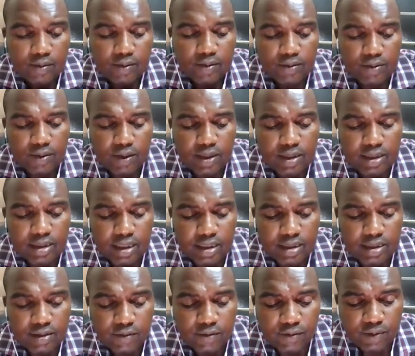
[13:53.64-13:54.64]

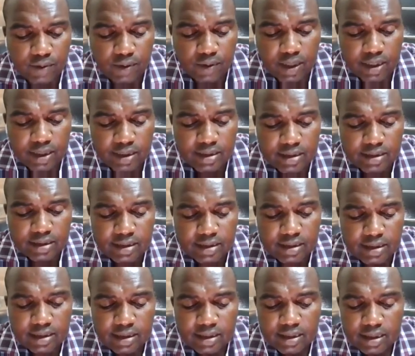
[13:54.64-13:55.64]
authoritative knowledge,
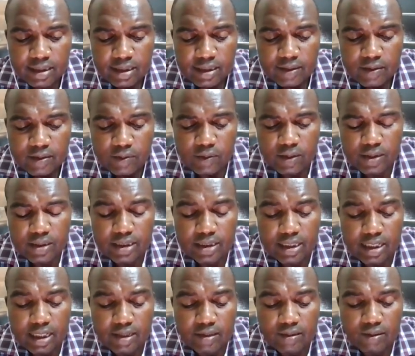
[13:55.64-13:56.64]

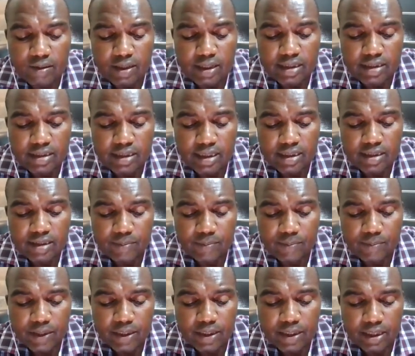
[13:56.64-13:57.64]
logical knowledge, and
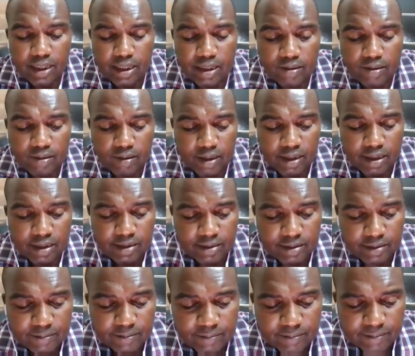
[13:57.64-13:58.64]
empirical knowledge.